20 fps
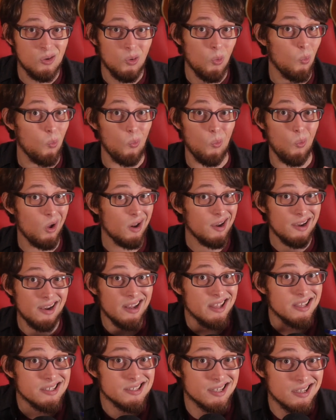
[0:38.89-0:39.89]
what it
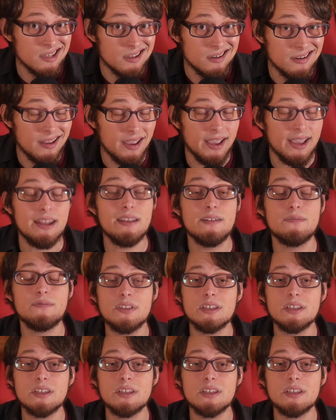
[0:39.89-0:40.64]
isn't, and if